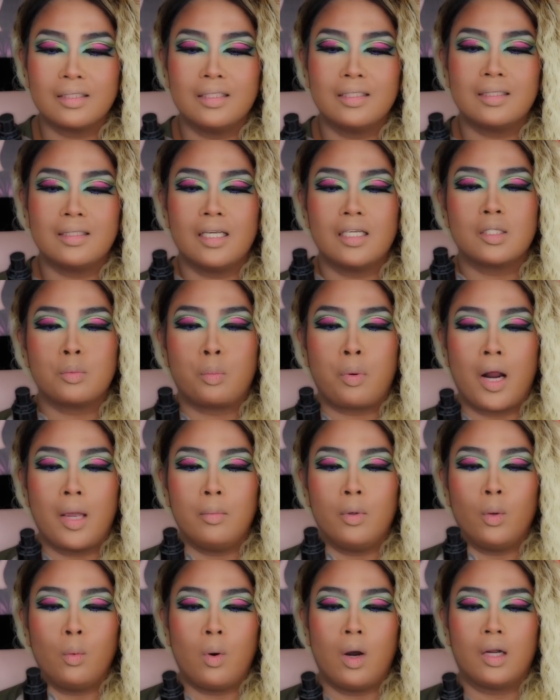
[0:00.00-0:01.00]
It says
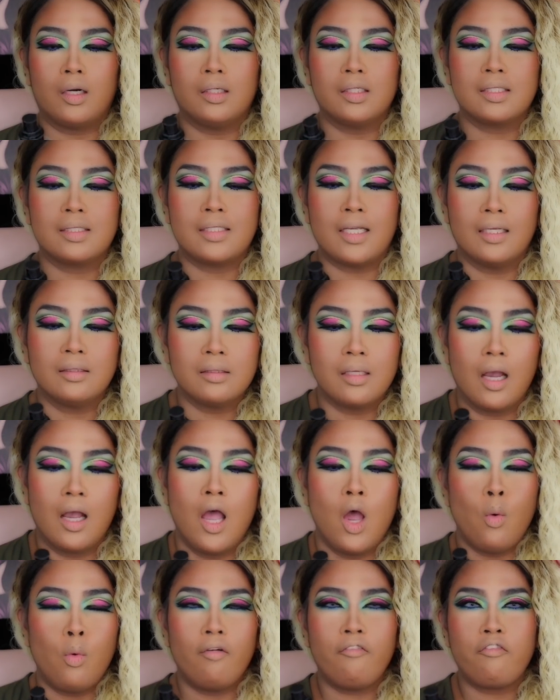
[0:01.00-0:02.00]
primer water, set,
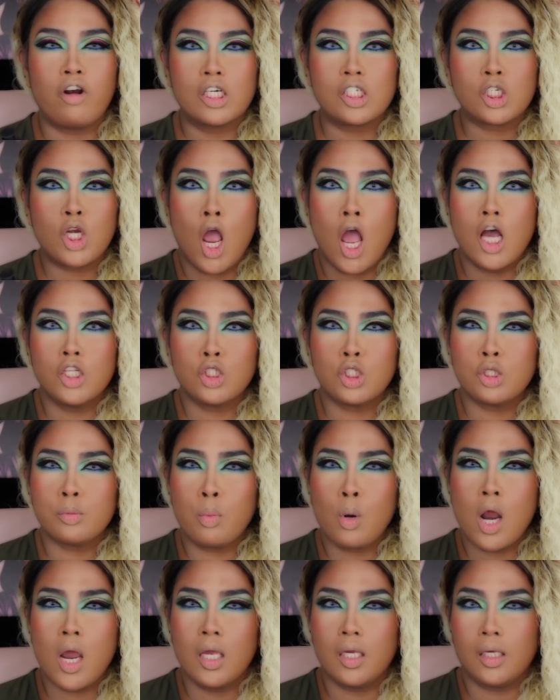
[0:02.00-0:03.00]
refresh, and spray.